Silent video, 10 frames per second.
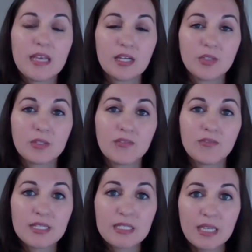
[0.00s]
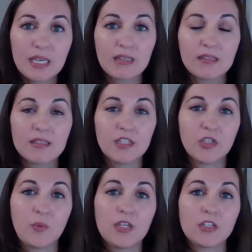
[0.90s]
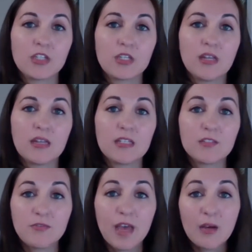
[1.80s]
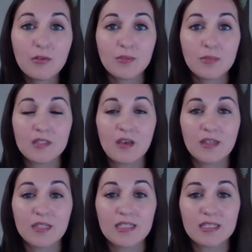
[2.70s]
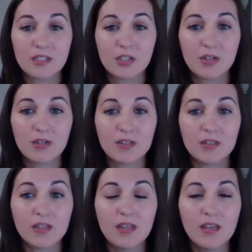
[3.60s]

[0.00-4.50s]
actually investigate the situation and is found that misconduct did occur,